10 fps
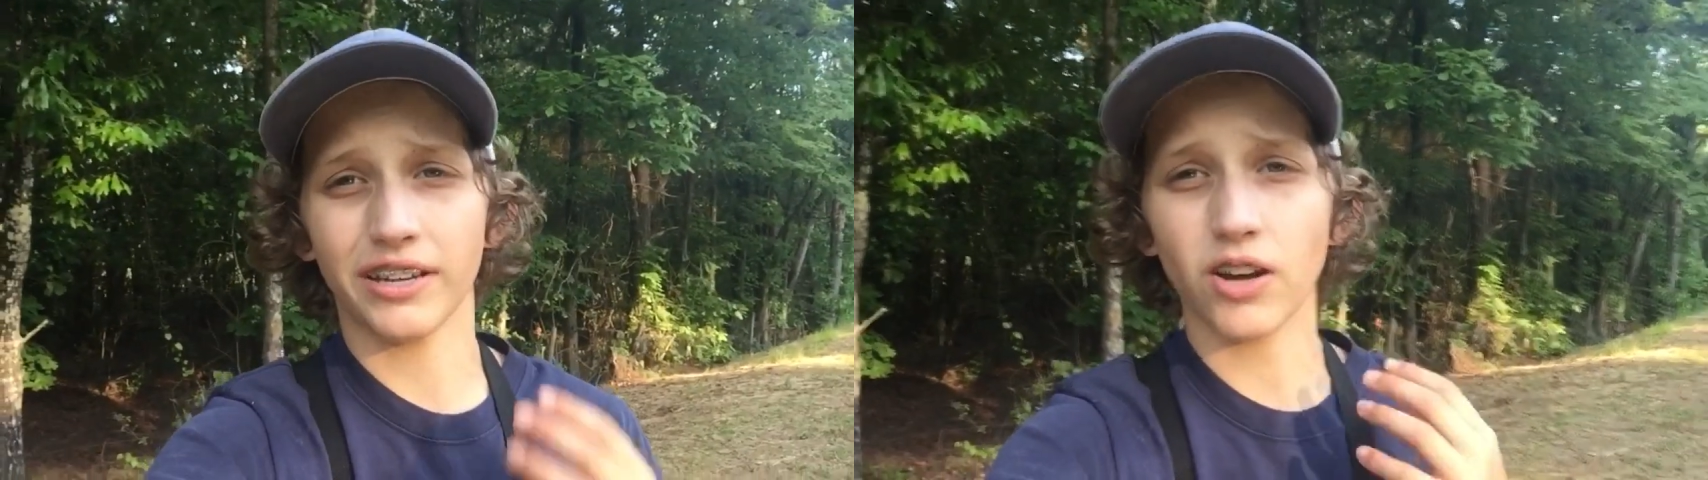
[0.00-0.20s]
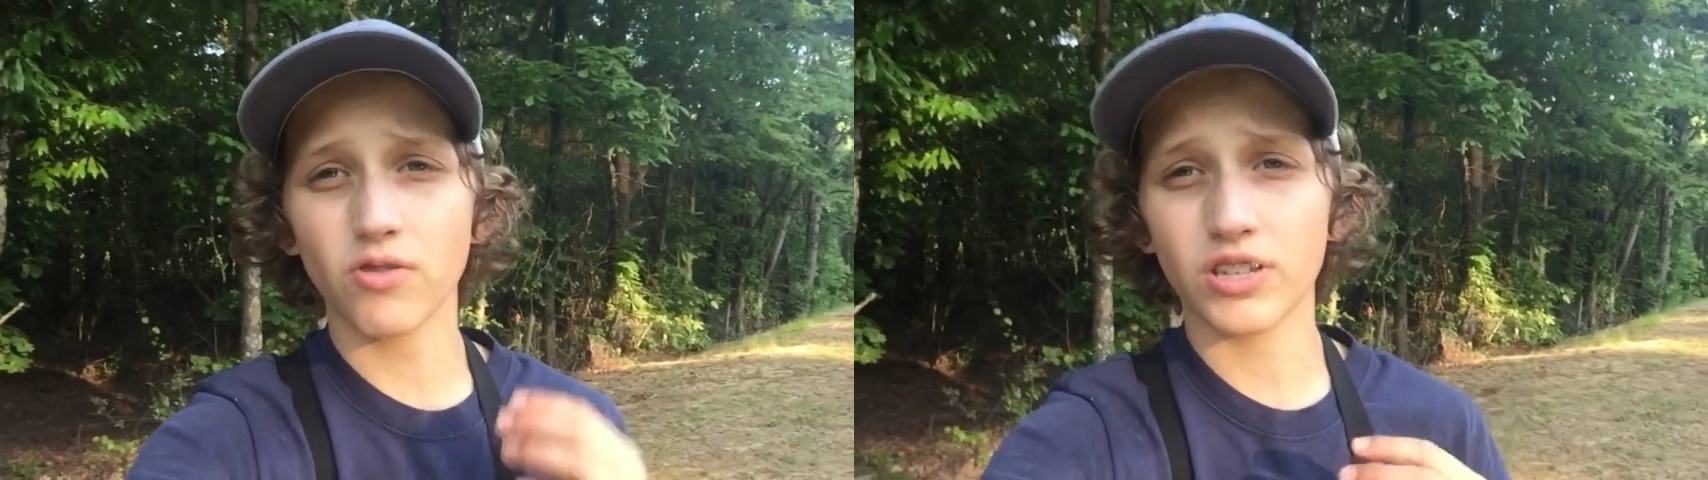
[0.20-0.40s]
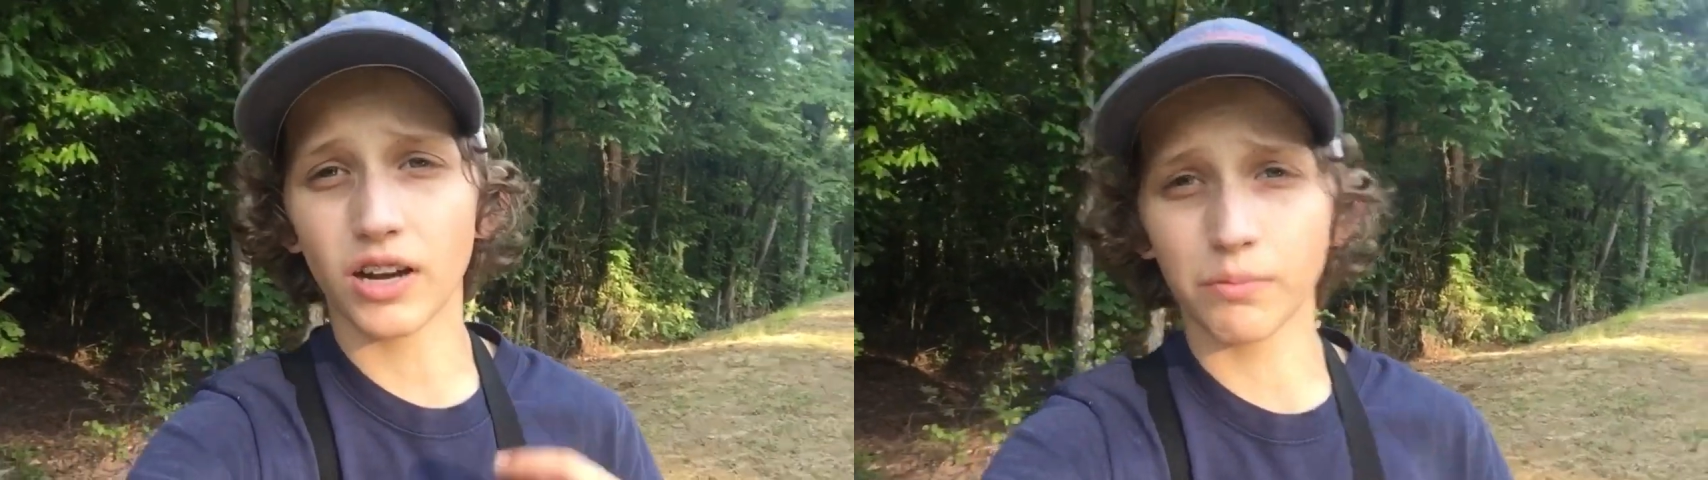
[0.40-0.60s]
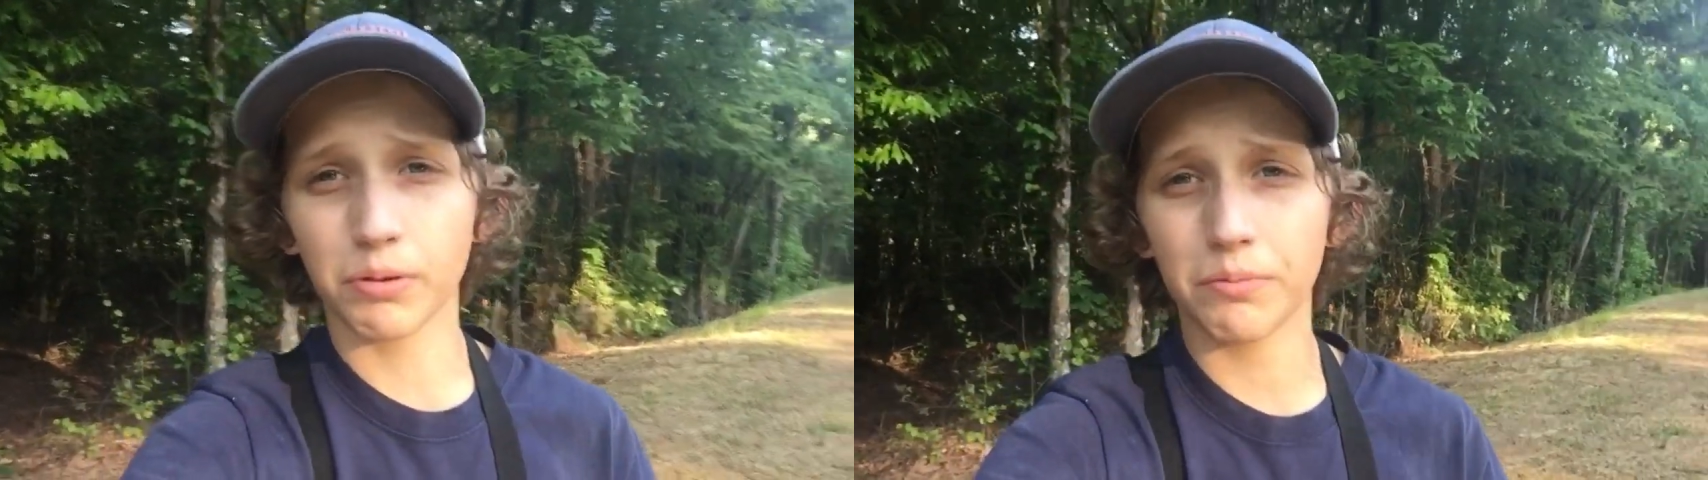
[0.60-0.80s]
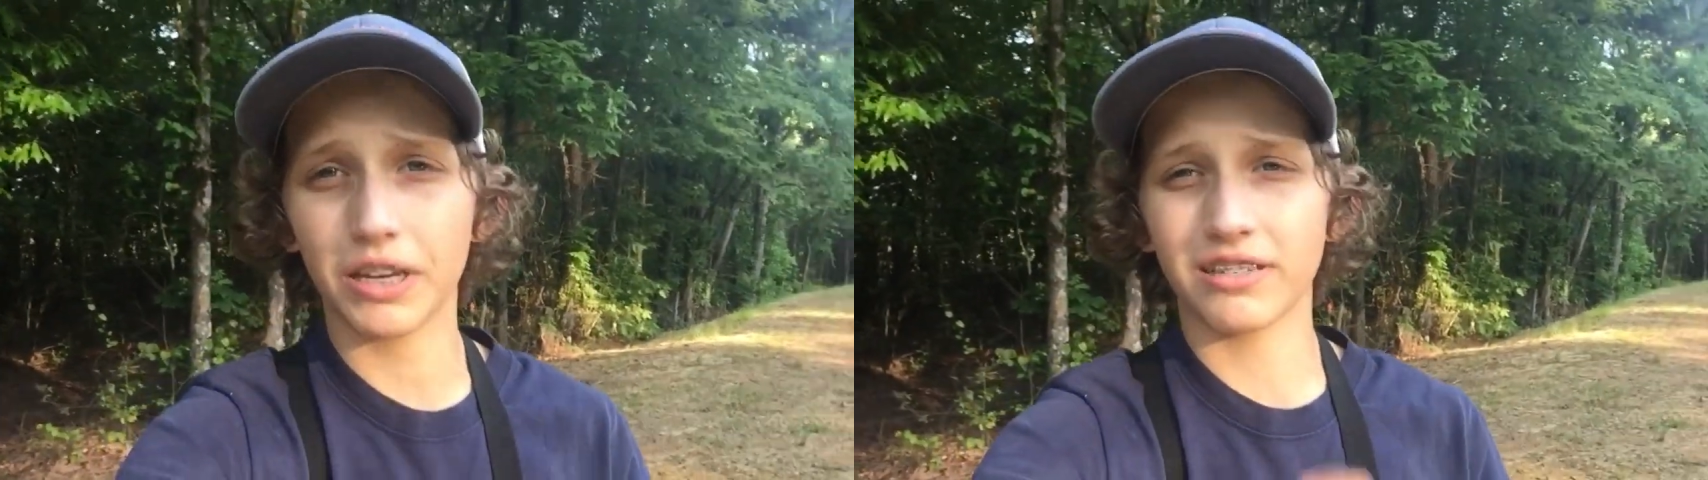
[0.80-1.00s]
I know it's not a
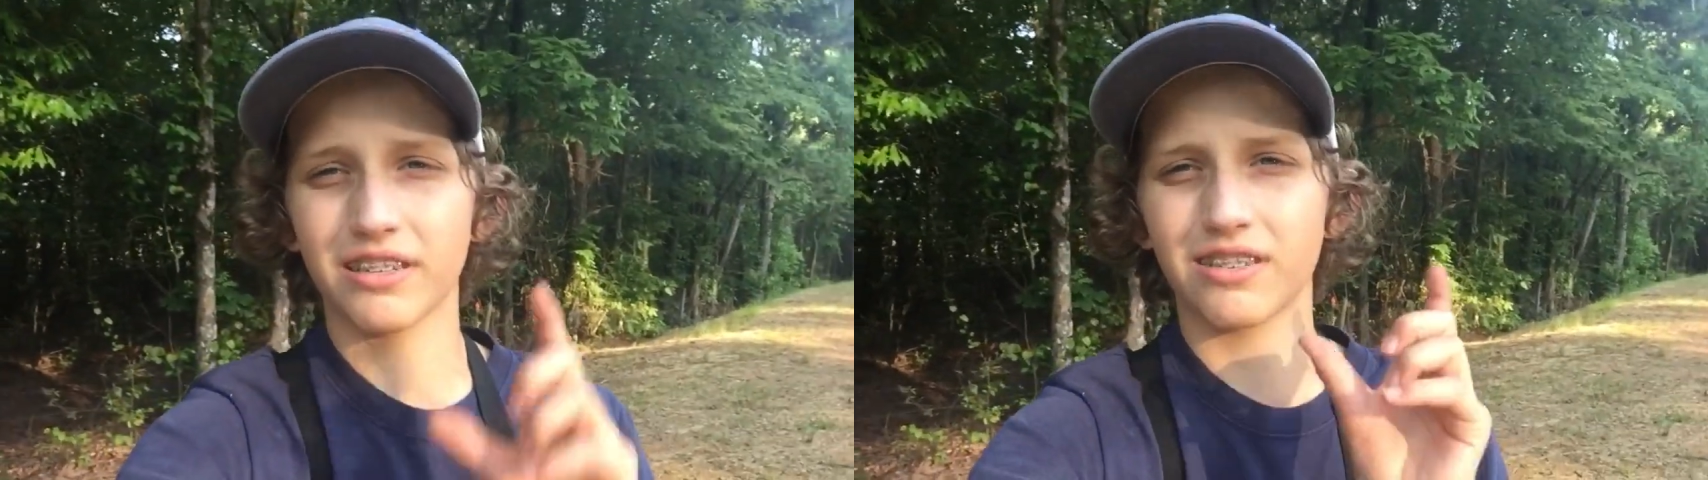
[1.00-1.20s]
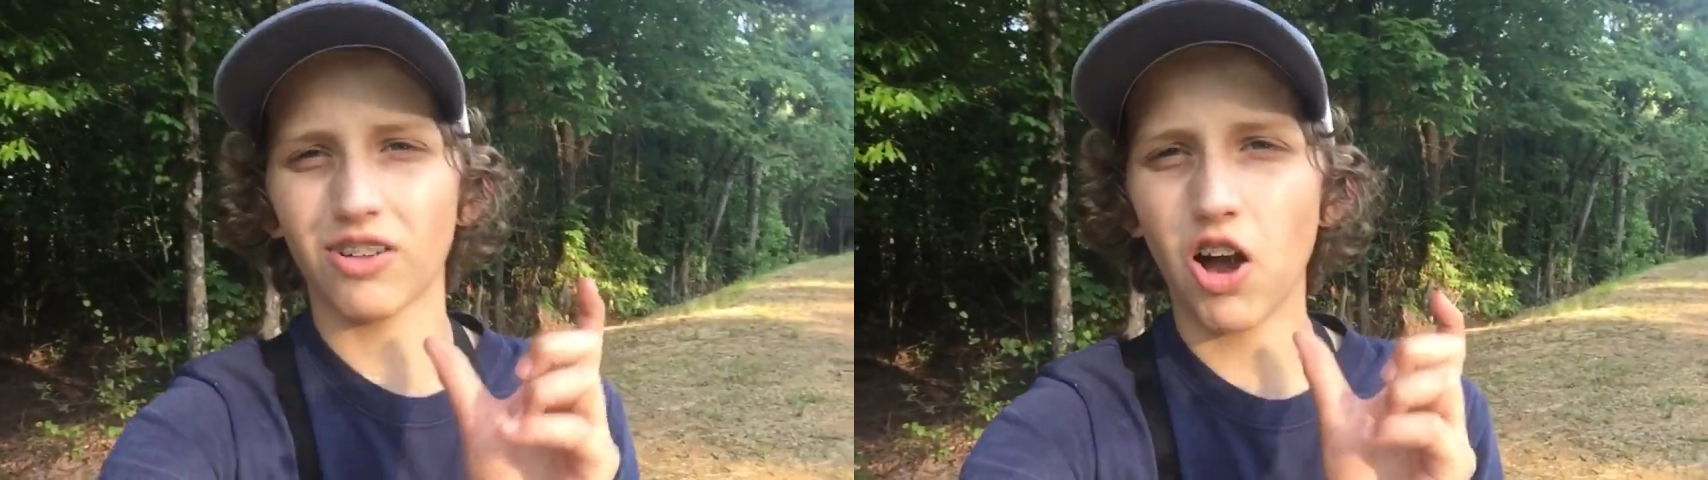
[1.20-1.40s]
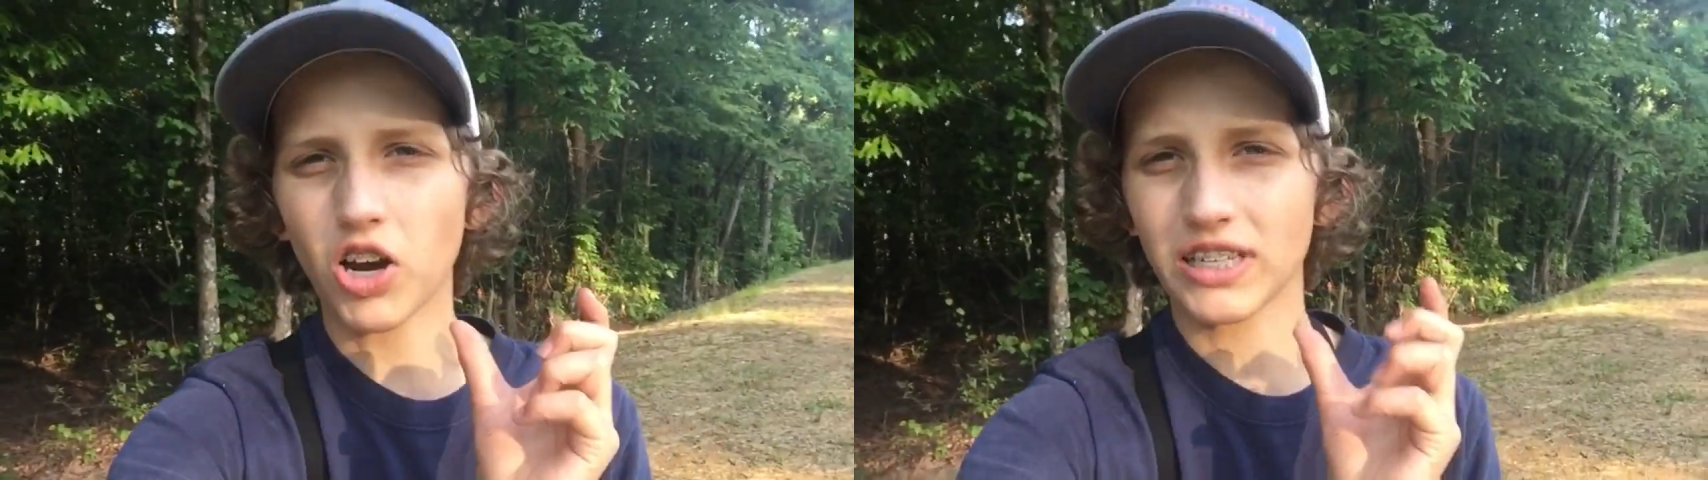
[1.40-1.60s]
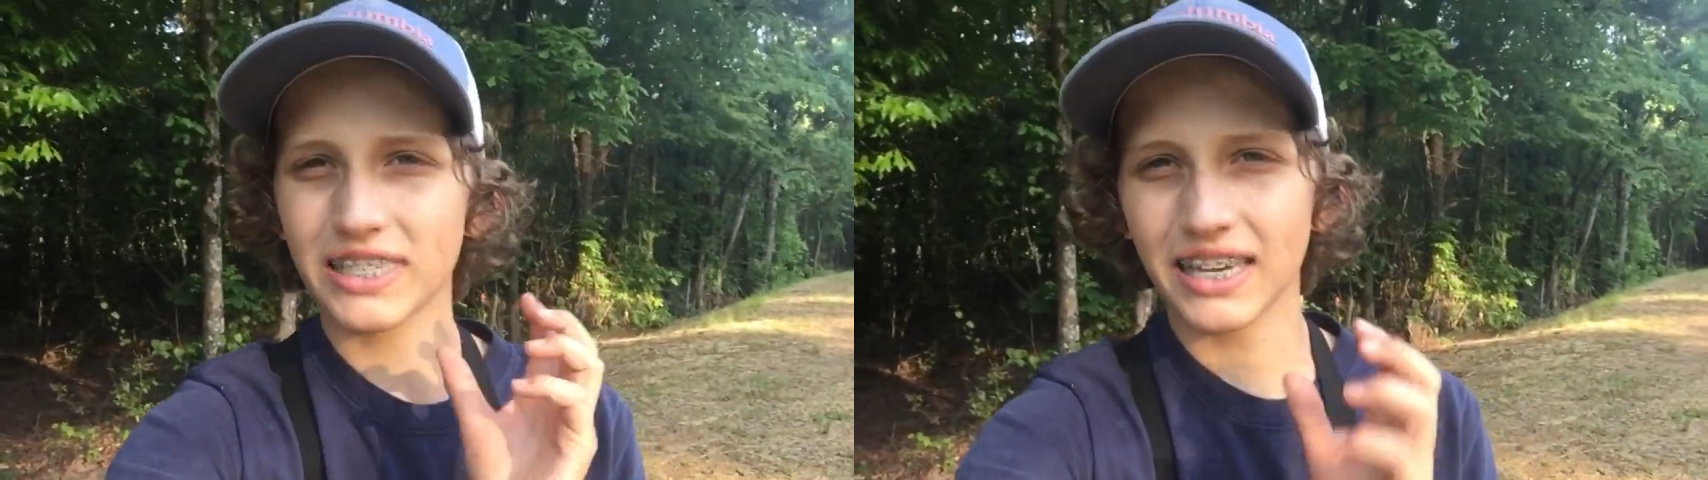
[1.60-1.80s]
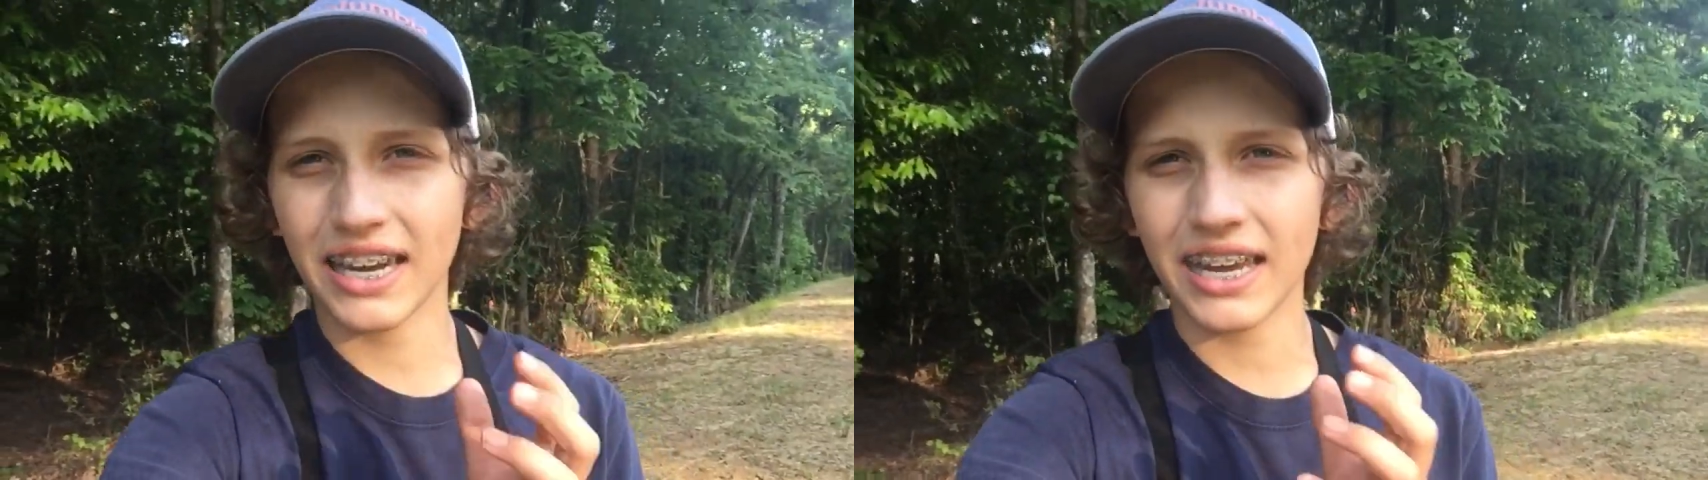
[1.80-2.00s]
bream because it's long and
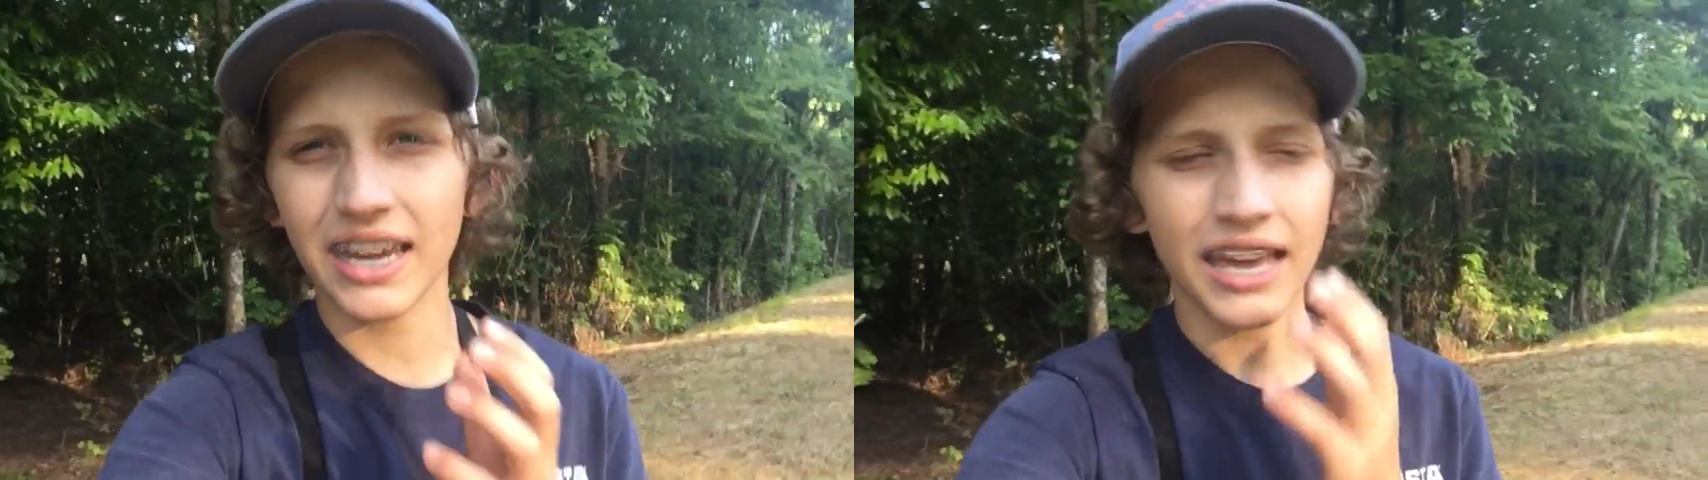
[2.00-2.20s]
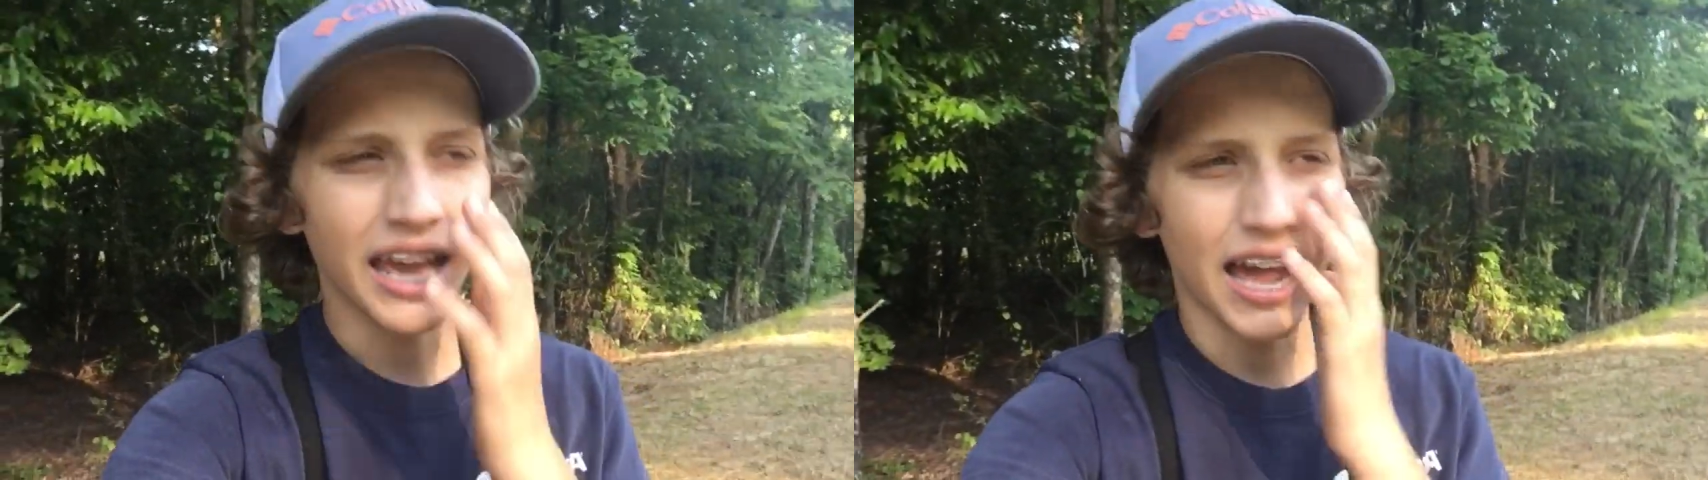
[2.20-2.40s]
skinny,